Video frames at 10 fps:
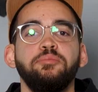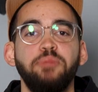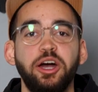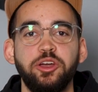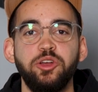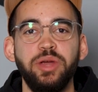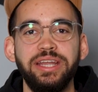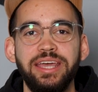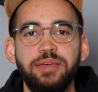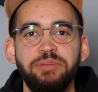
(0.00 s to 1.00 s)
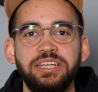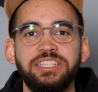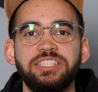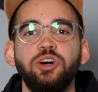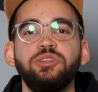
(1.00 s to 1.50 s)
But a great
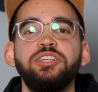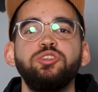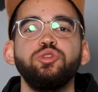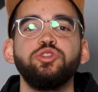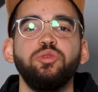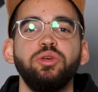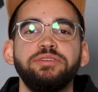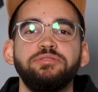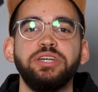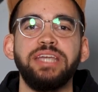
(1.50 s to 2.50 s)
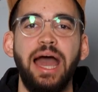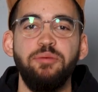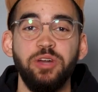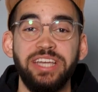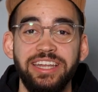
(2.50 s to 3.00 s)
image is only useful if the
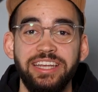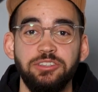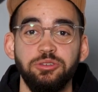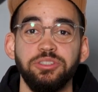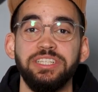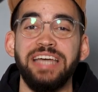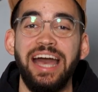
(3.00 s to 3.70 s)
camera can endure the